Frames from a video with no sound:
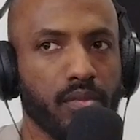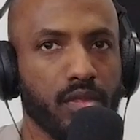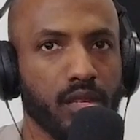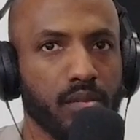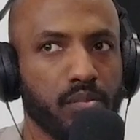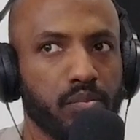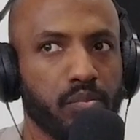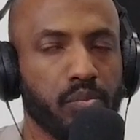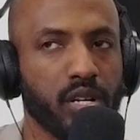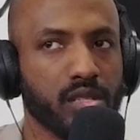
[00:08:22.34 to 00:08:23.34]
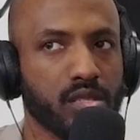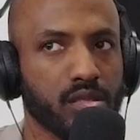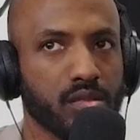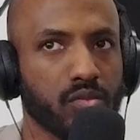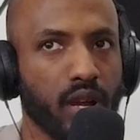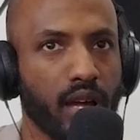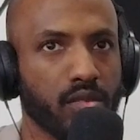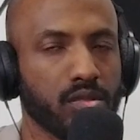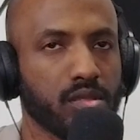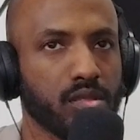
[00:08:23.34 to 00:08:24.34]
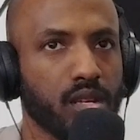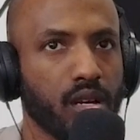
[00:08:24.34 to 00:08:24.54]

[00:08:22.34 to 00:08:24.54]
the bus routes.